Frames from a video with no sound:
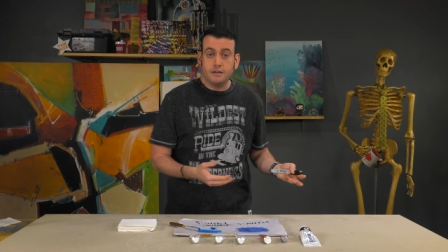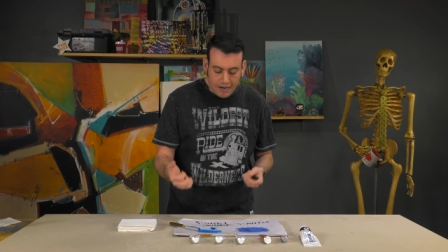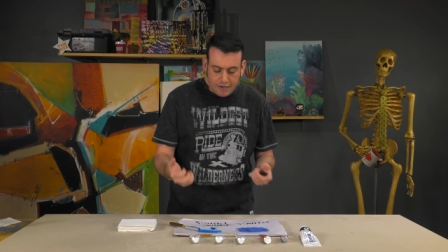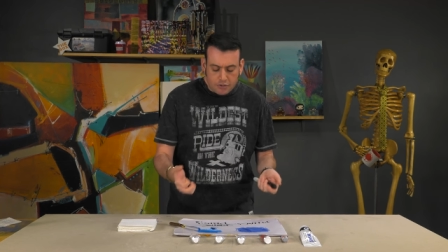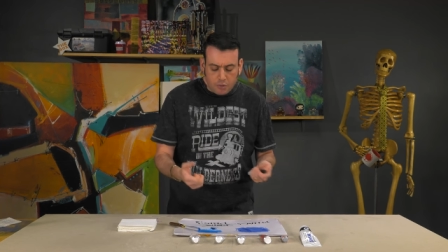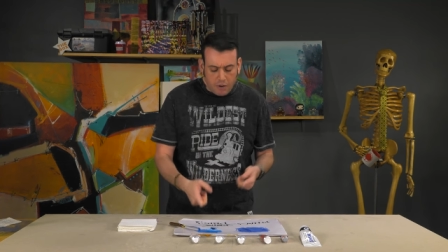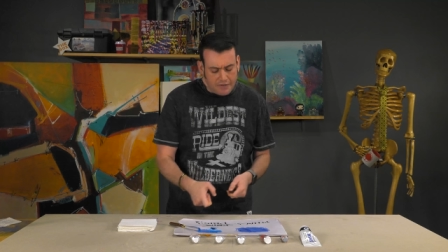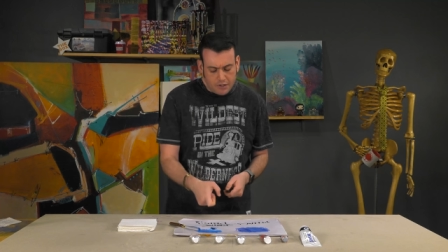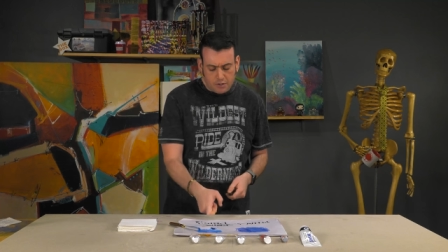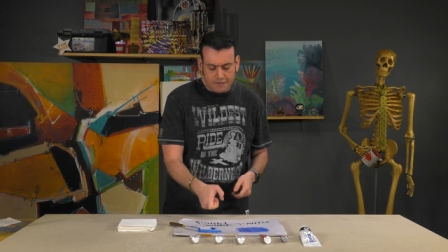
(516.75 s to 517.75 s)
I don't know why
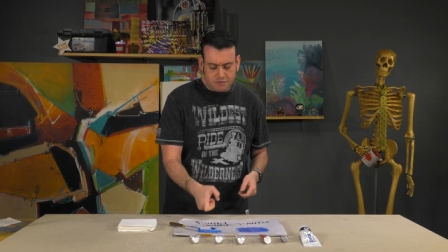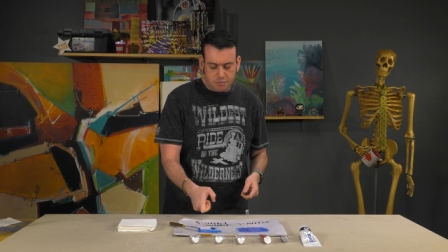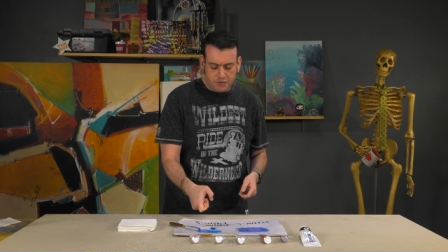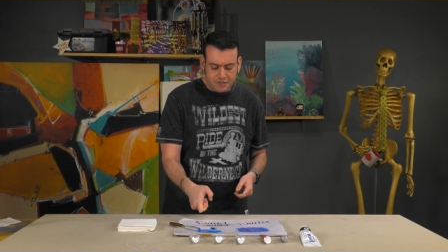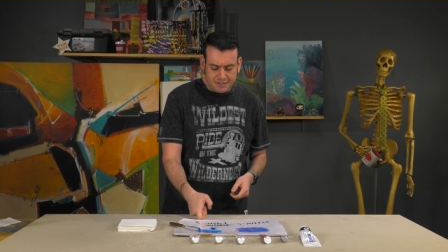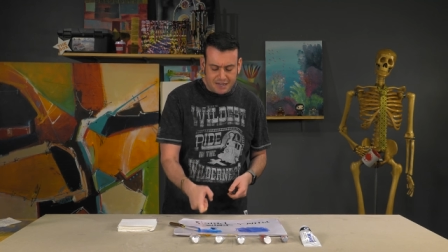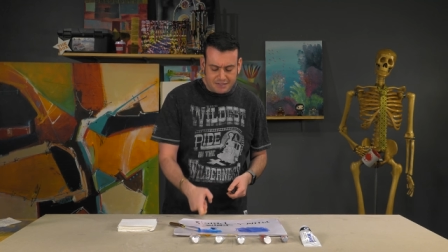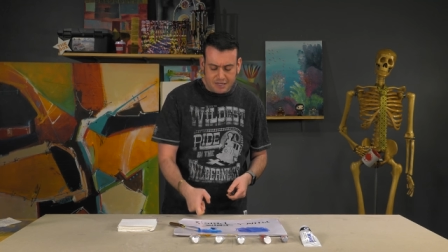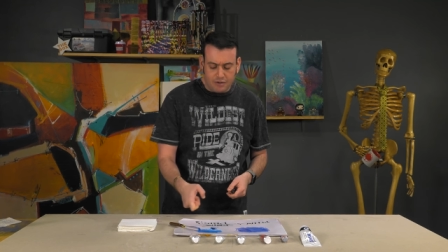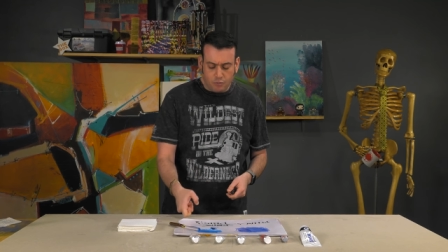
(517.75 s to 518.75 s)
they don't have to put the dot
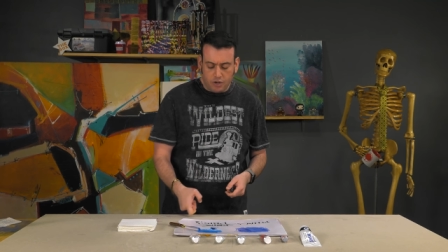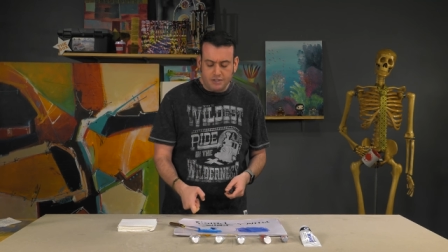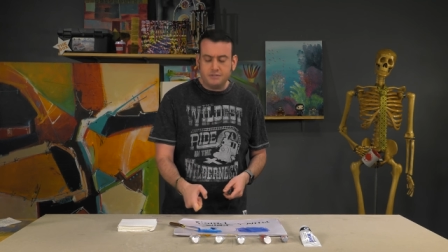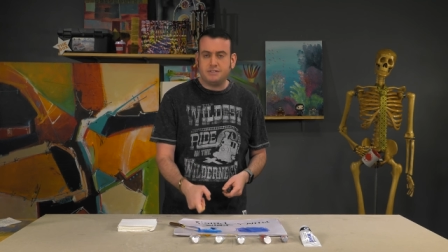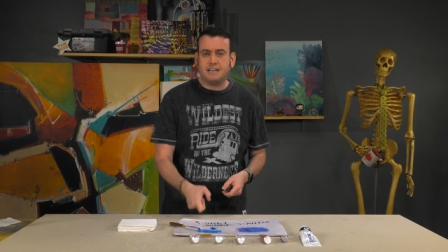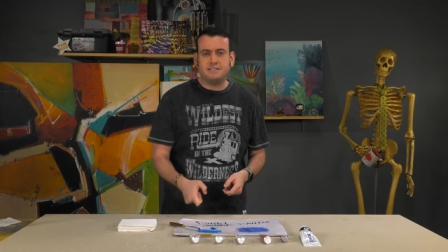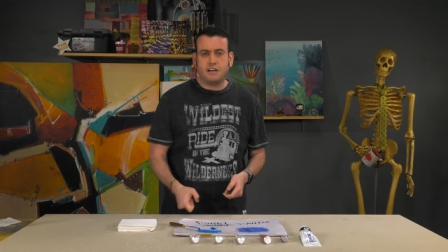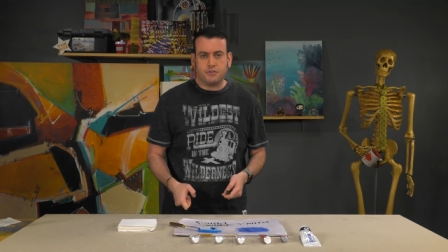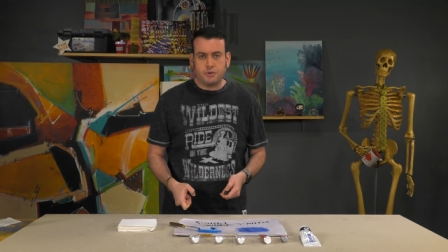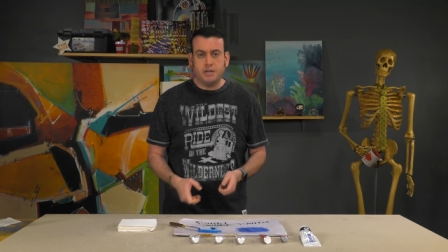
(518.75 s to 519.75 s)
dot one dot
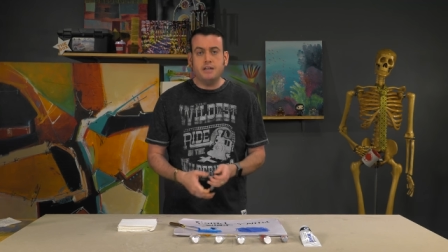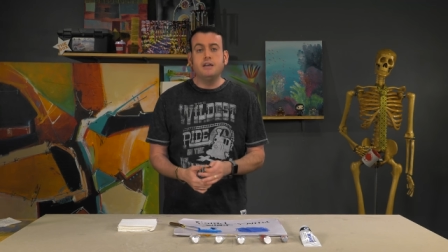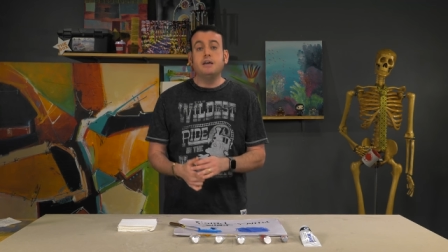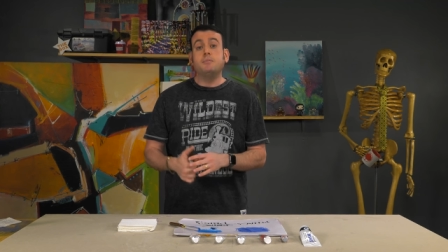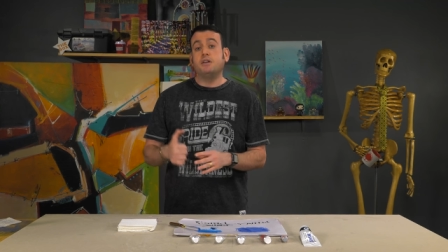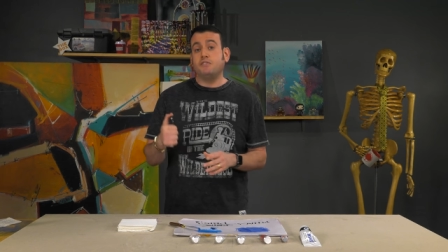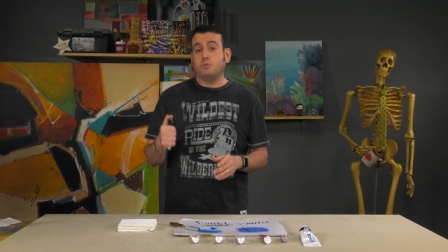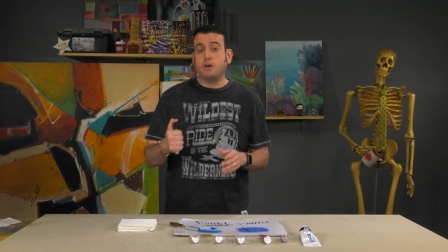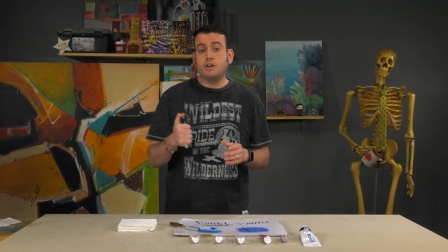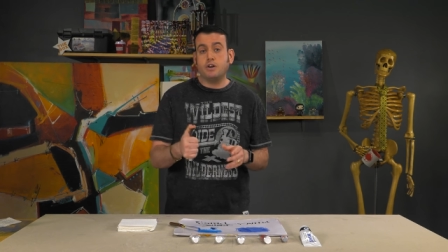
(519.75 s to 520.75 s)
dot three, but if you
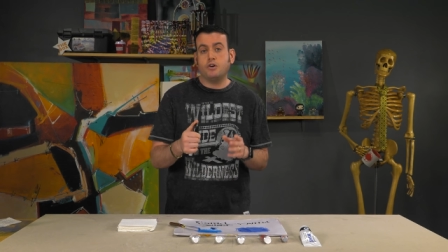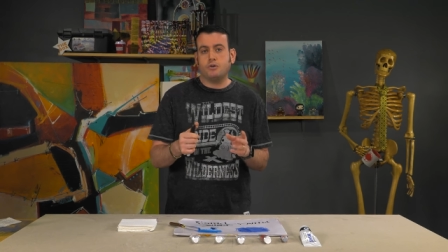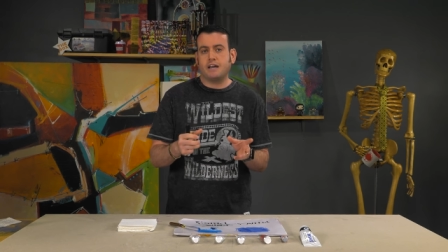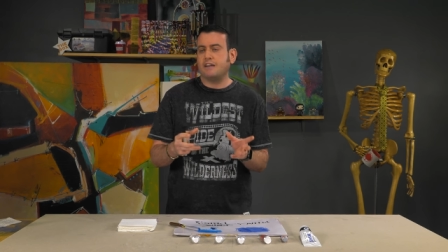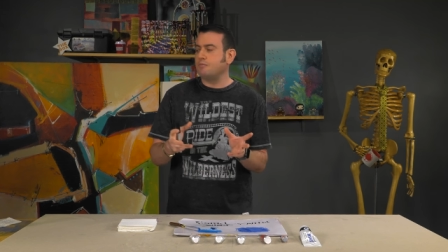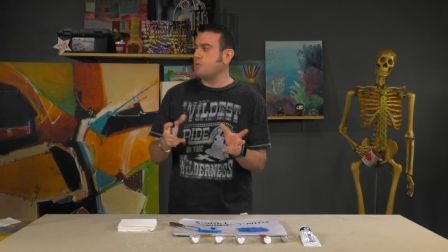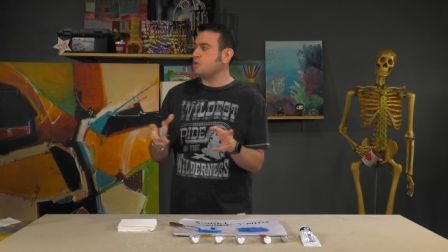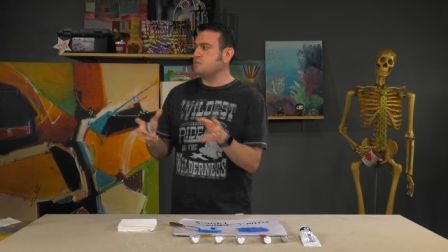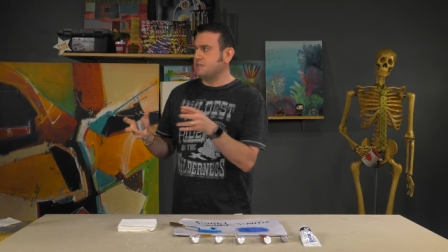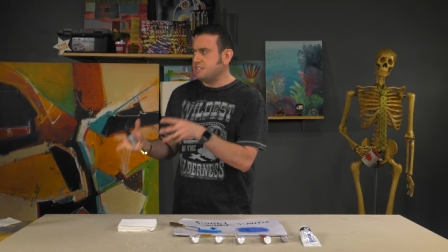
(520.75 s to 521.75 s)
want to know kind of more
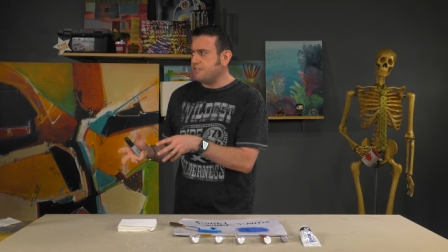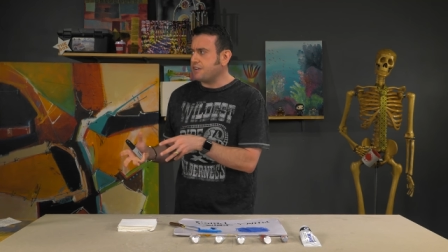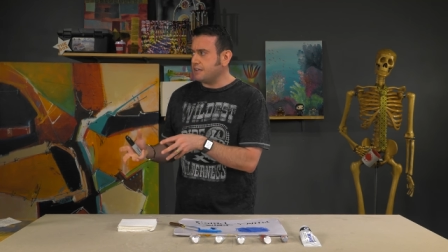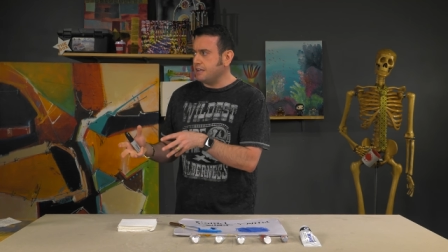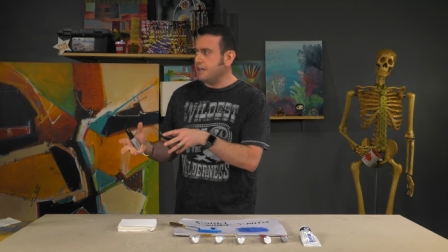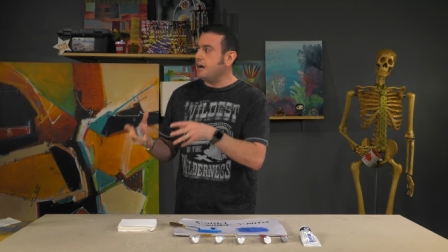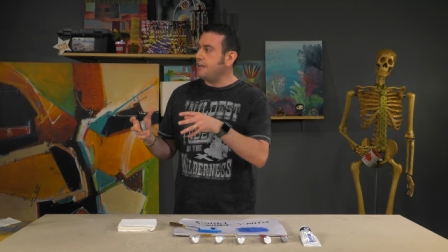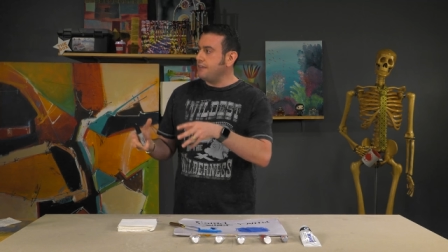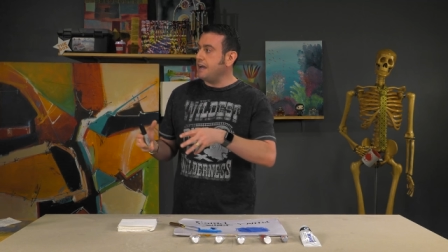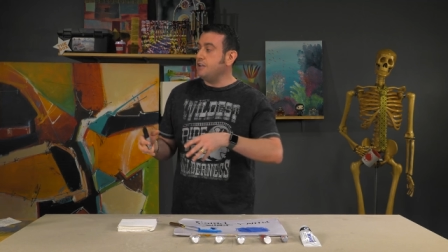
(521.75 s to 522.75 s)
specifically
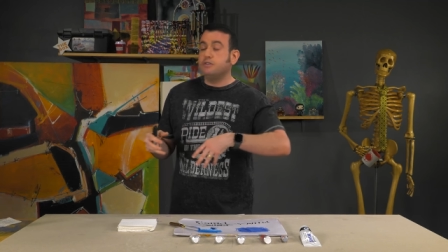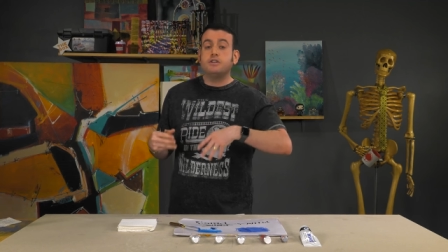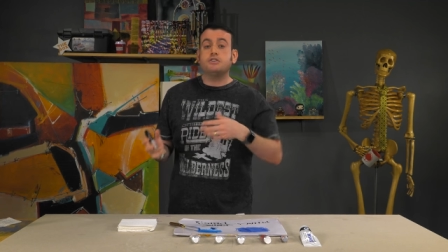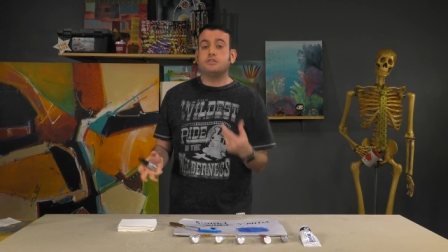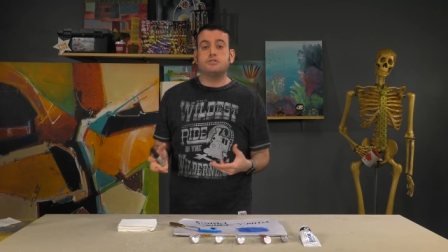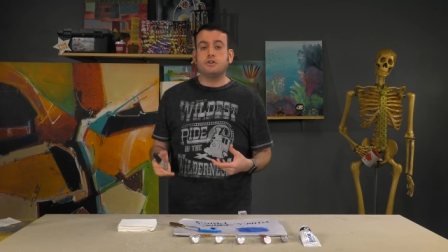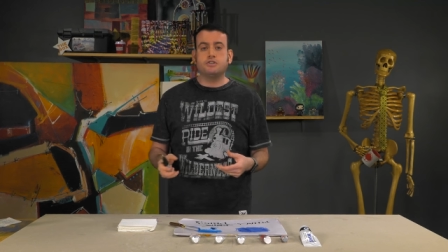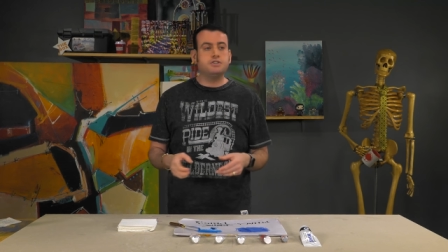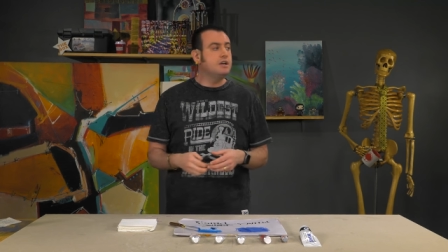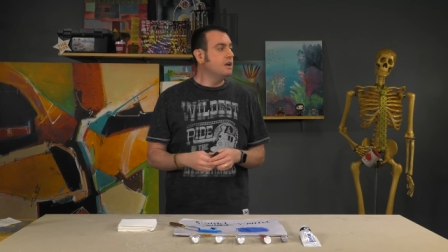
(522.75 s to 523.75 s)
on that, you can just search